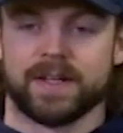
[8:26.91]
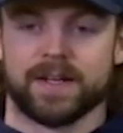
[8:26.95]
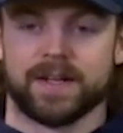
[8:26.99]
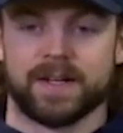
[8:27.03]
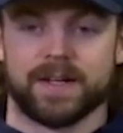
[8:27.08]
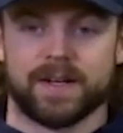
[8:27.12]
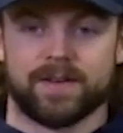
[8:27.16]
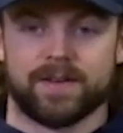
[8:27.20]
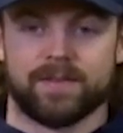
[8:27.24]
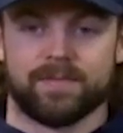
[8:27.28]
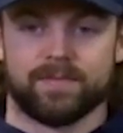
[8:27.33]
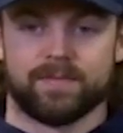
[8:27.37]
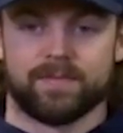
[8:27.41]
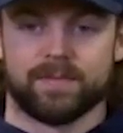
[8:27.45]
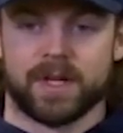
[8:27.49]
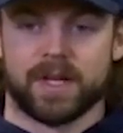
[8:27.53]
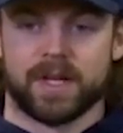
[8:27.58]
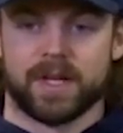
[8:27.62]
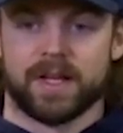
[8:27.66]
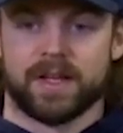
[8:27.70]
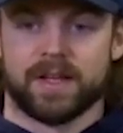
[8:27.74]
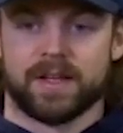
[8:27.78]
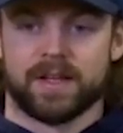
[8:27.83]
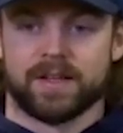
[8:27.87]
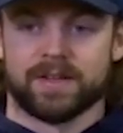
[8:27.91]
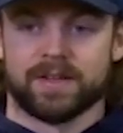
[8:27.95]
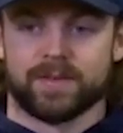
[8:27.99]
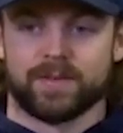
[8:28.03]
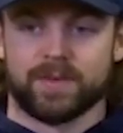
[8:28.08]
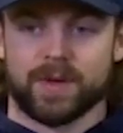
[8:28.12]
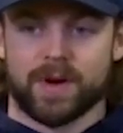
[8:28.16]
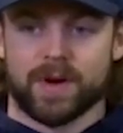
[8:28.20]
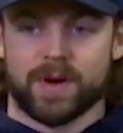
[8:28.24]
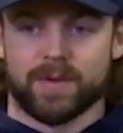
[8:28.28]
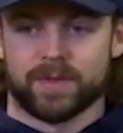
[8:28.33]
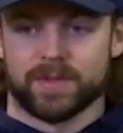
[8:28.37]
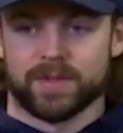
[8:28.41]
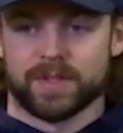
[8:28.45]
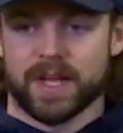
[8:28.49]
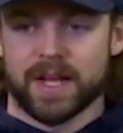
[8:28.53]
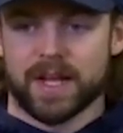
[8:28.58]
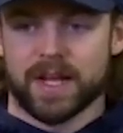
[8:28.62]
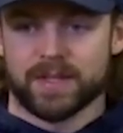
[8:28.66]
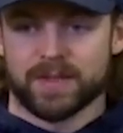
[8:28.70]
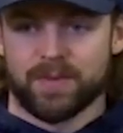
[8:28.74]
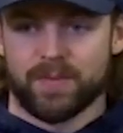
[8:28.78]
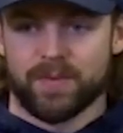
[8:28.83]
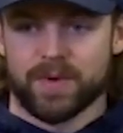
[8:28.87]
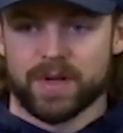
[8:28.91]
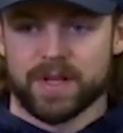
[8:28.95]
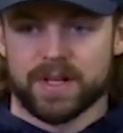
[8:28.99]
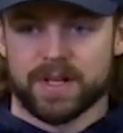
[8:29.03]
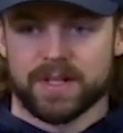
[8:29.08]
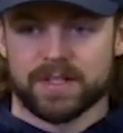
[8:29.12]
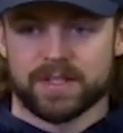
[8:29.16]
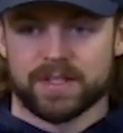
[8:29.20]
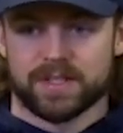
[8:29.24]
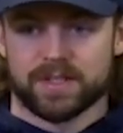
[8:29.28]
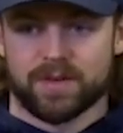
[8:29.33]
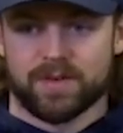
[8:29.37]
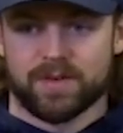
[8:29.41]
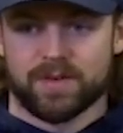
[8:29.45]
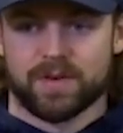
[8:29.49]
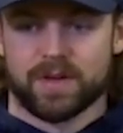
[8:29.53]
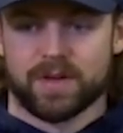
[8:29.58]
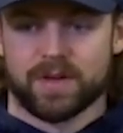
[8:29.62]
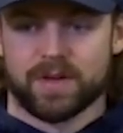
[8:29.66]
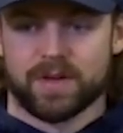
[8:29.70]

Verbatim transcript: Um, we were able to get the win. So